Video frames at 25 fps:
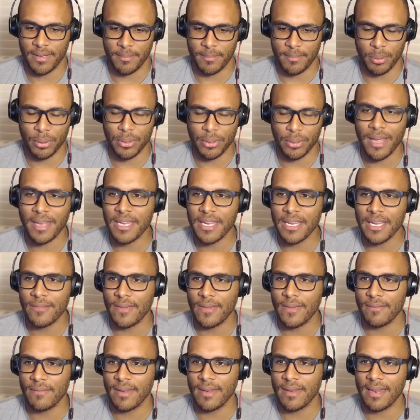plenty of
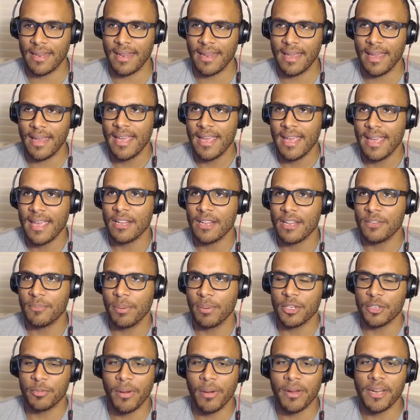in, there's,
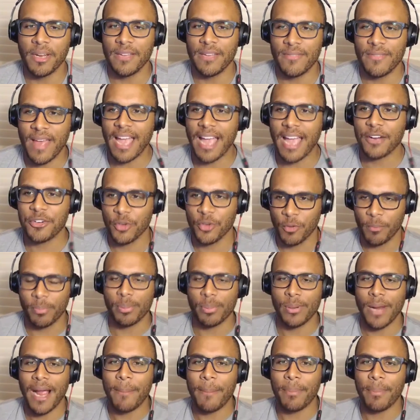there's plenty of actual
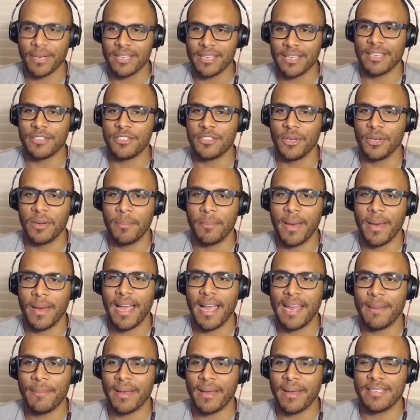properties that you could
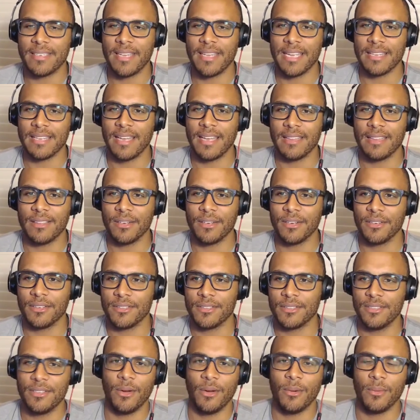buy. I'm not saying that
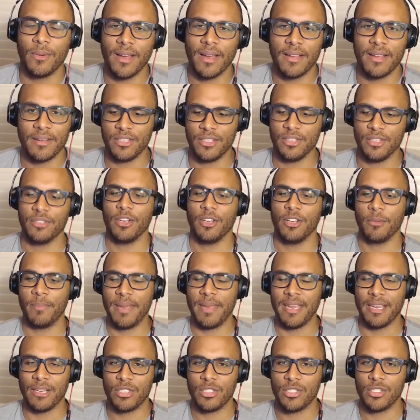there's you know they're, they're
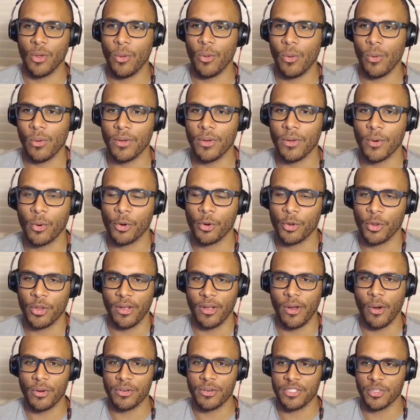being sold or
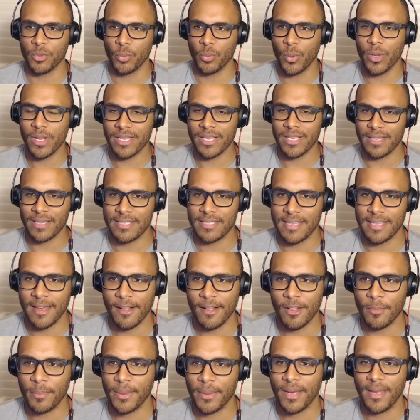owners are willing to
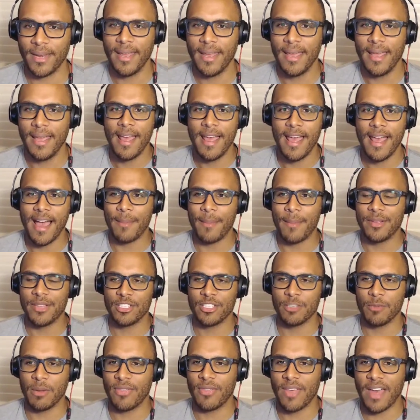sell, but I mean
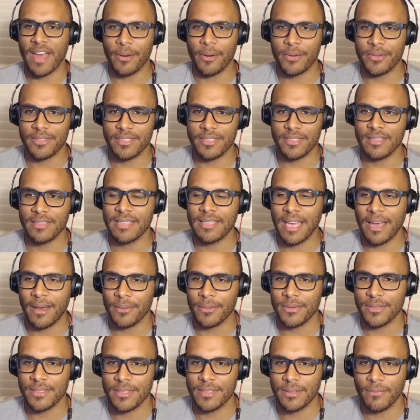there's gonna be thousands and
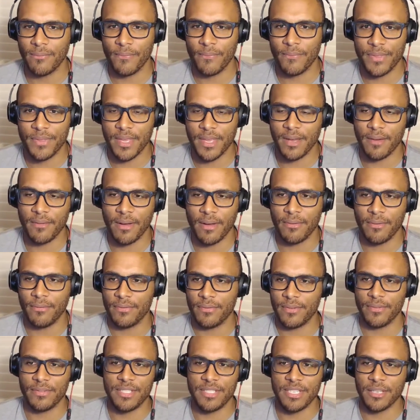thousands of of,
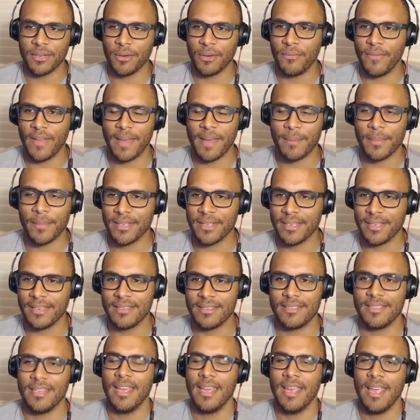of single
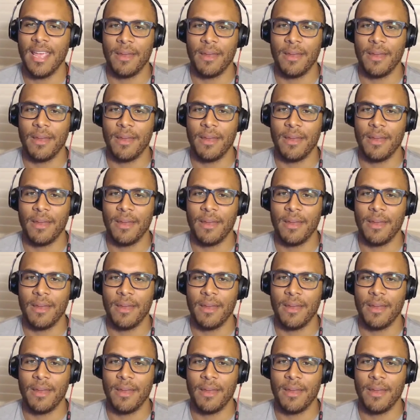families,